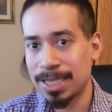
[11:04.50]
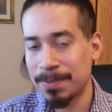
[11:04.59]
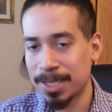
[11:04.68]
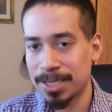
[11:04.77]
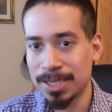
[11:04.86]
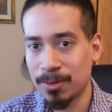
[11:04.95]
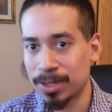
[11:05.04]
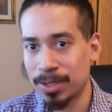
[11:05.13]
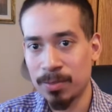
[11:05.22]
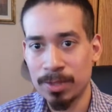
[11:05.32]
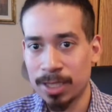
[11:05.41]
team and see what
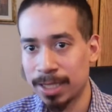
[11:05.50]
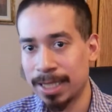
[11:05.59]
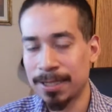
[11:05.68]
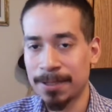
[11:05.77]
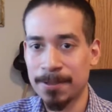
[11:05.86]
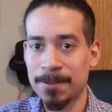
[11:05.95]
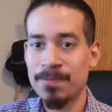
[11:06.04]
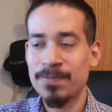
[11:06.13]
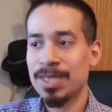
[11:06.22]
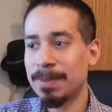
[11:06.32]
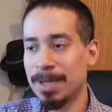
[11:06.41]
they're blocking. You know,
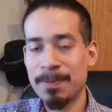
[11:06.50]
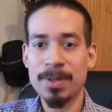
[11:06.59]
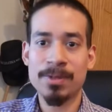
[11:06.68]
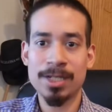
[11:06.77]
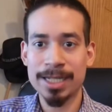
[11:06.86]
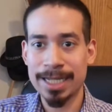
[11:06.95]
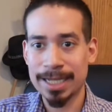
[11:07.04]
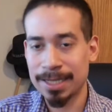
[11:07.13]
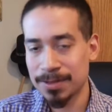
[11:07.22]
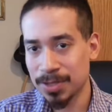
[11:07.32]
they might be blocking it.